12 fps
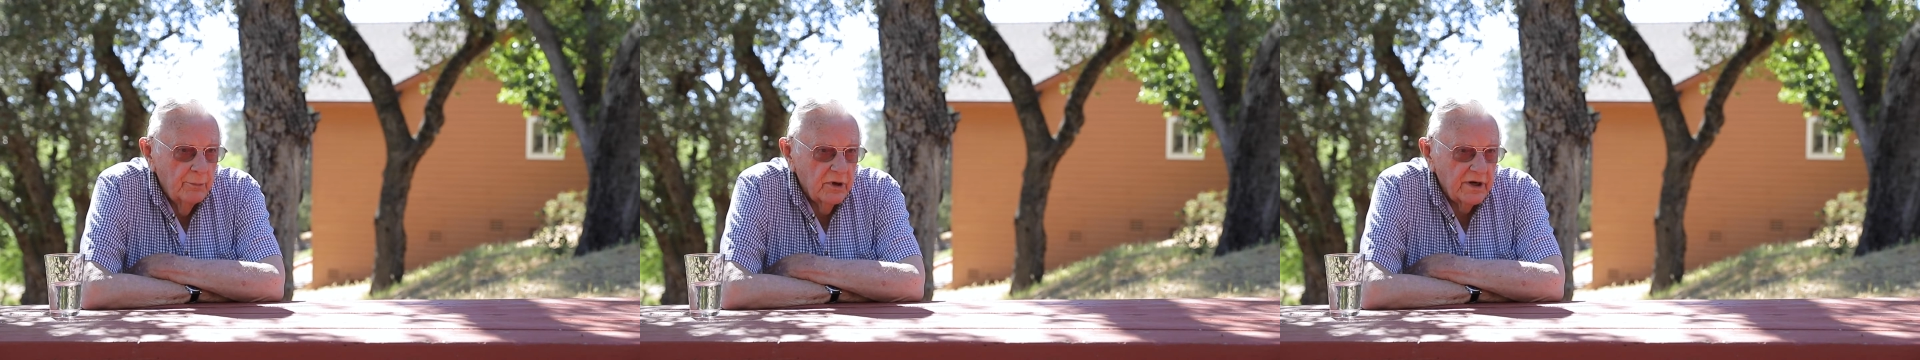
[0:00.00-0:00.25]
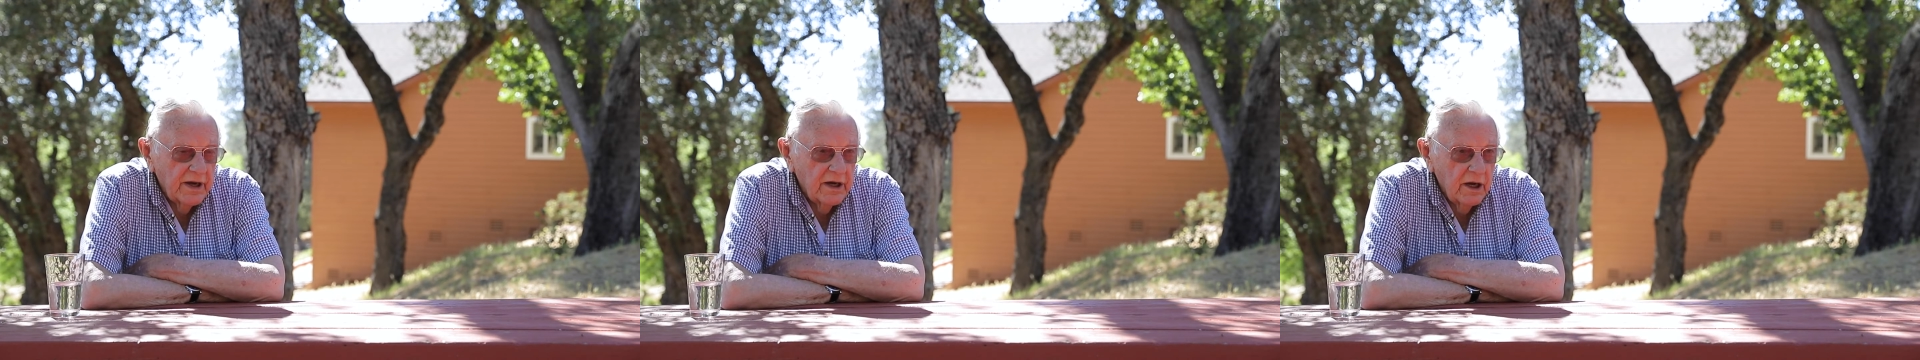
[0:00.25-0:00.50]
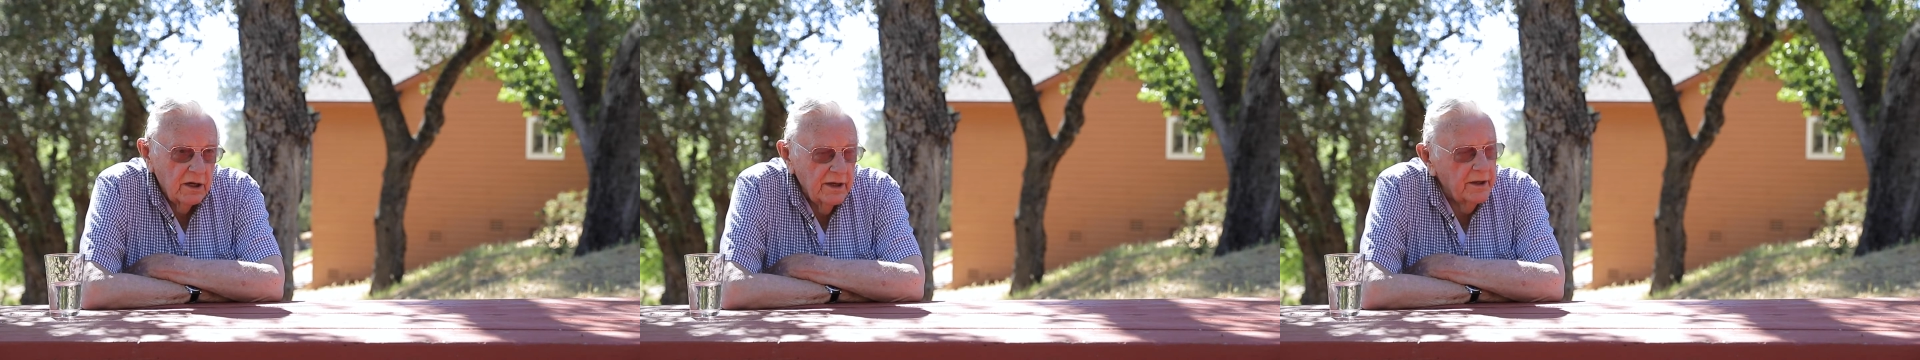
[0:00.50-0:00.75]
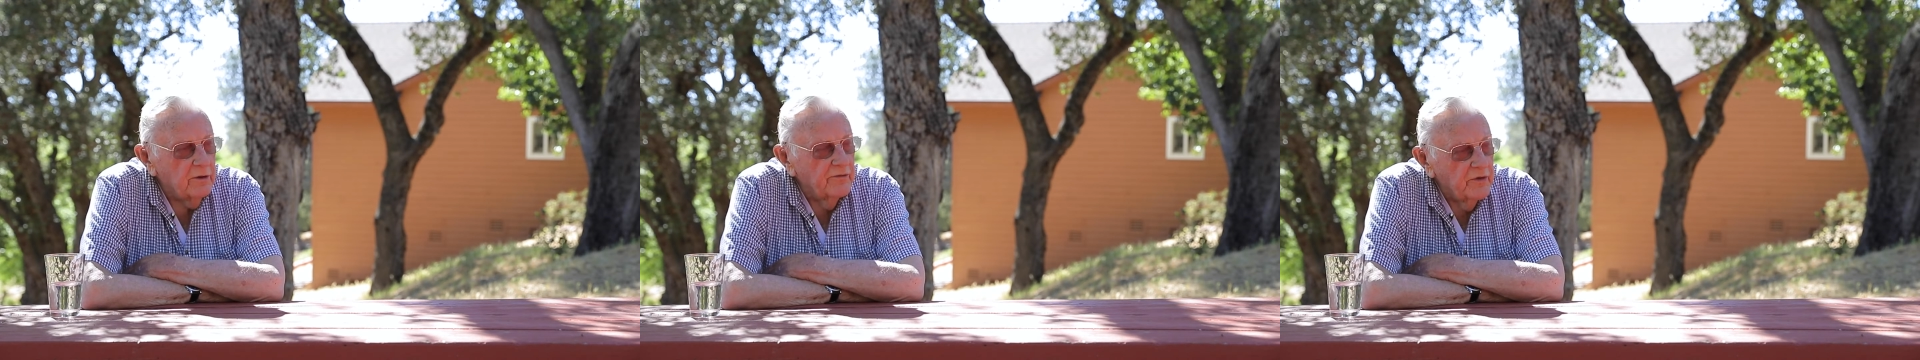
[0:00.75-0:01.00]
but I got a
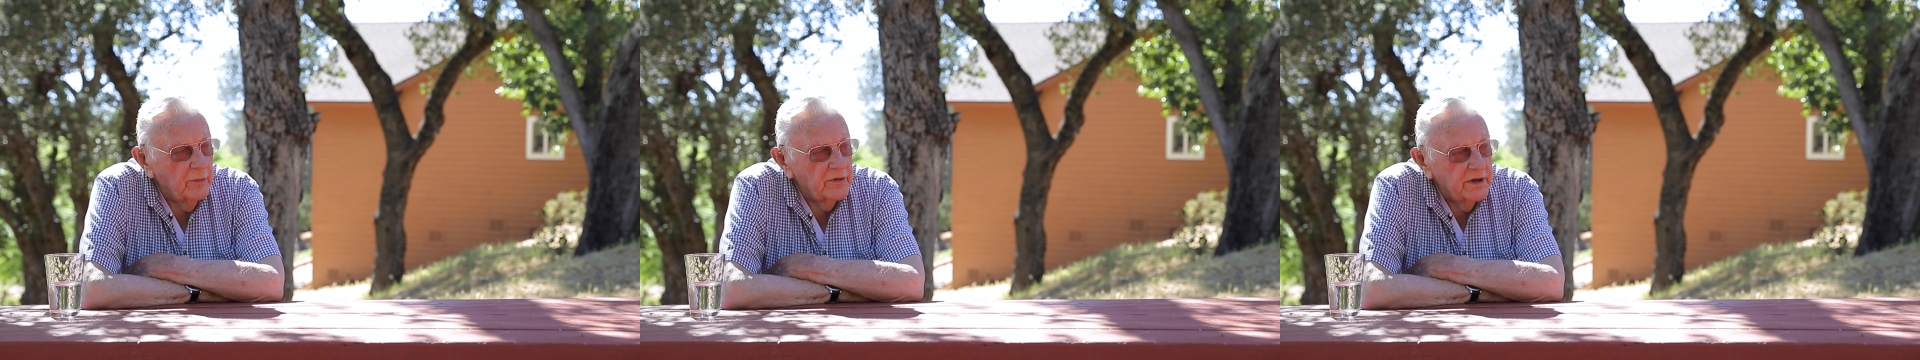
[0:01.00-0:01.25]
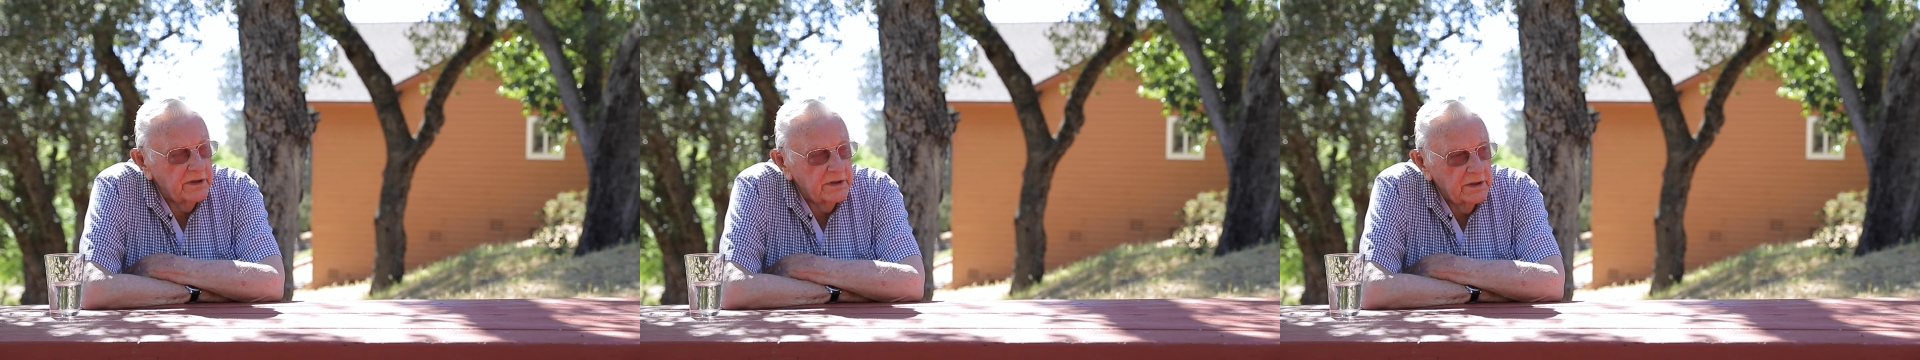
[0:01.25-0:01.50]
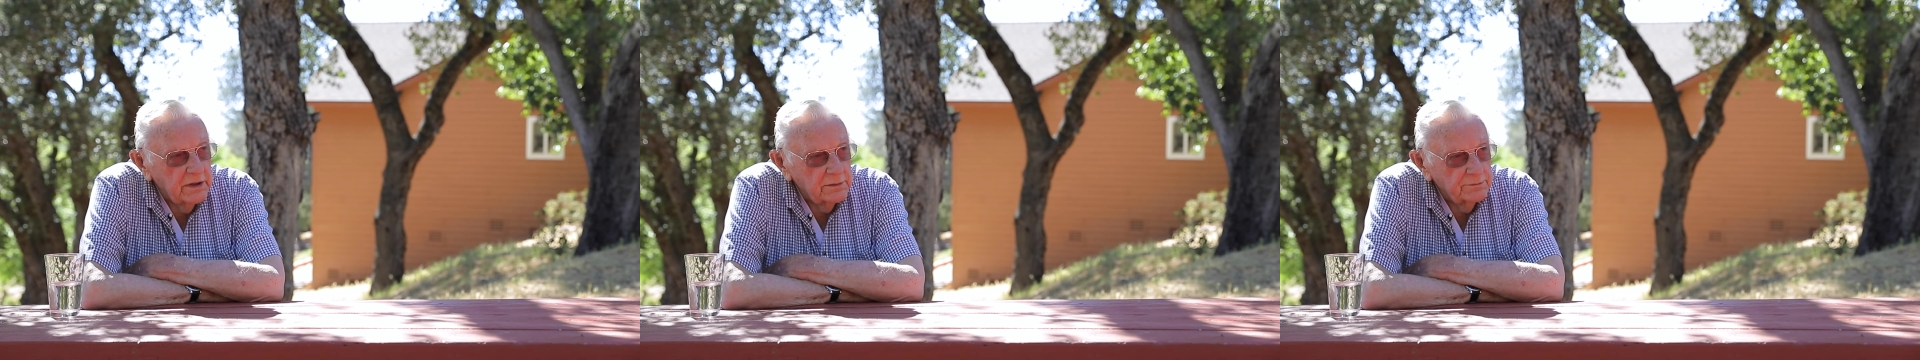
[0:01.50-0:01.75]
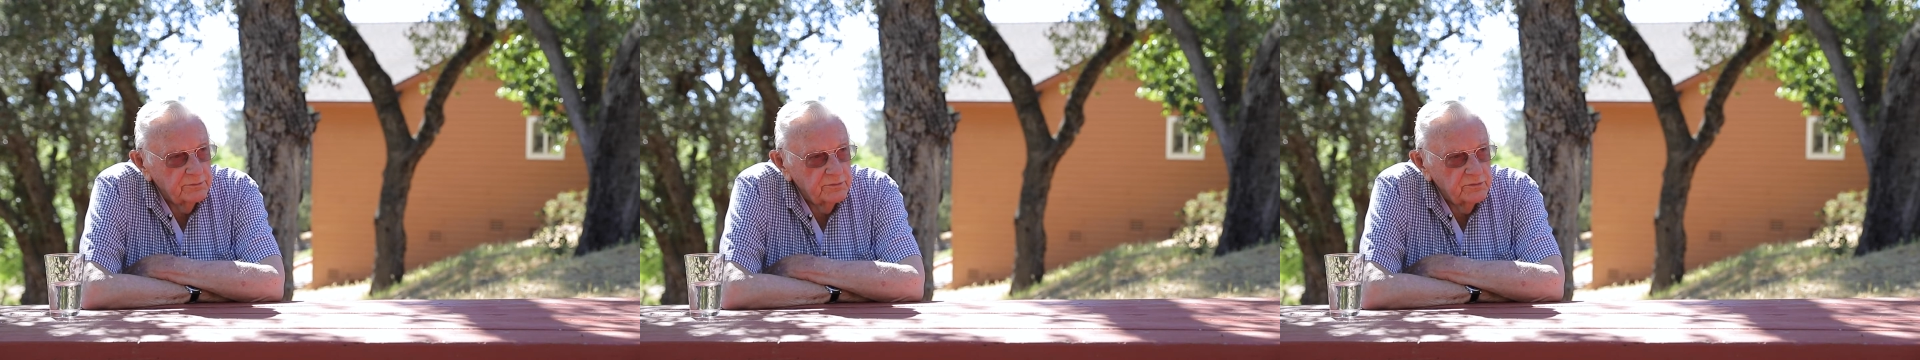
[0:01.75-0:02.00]
letter from the
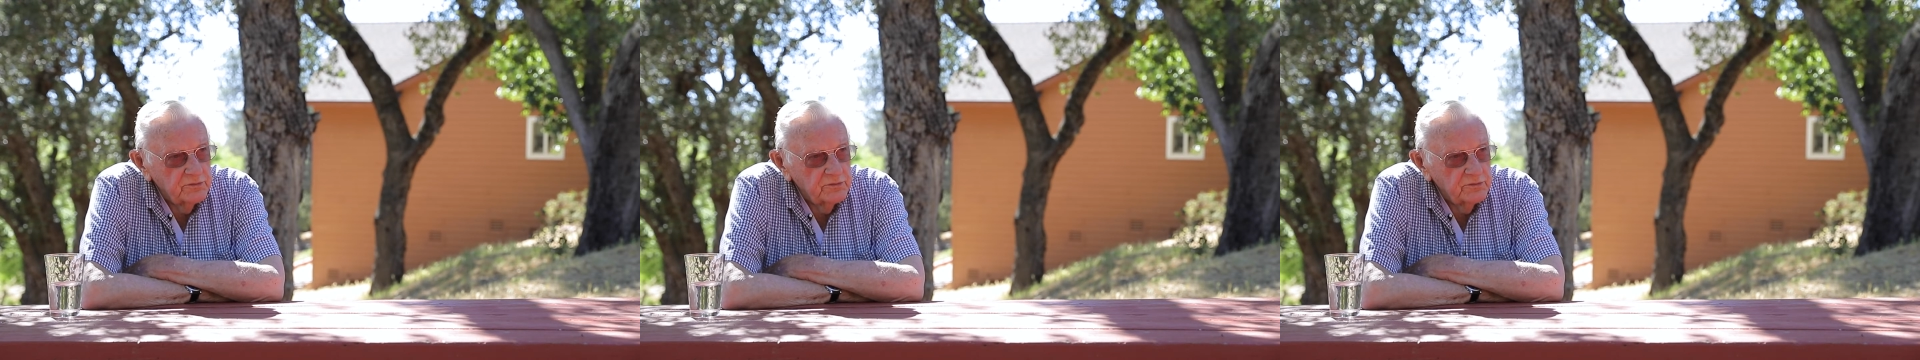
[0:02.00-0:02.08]
um,